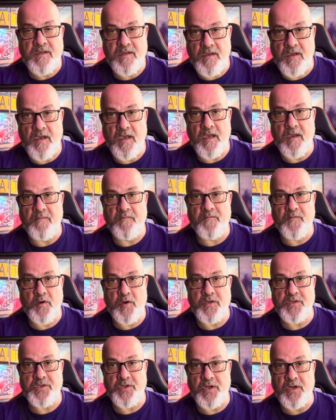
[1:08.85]

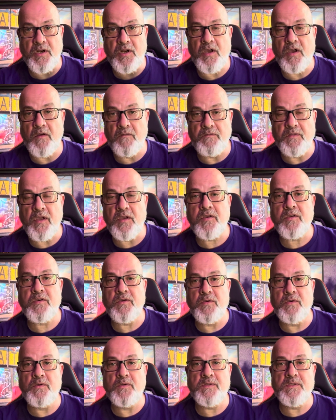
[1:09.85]
version of the
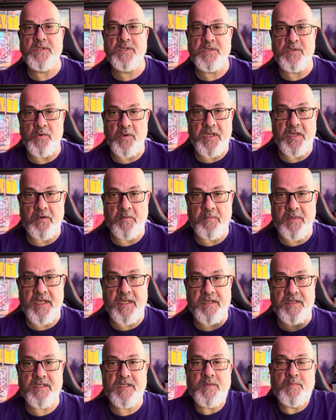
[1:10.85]
Coots soil
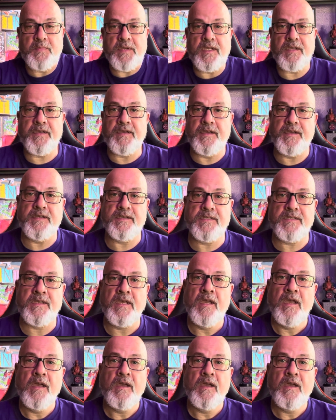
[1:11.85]
mix, because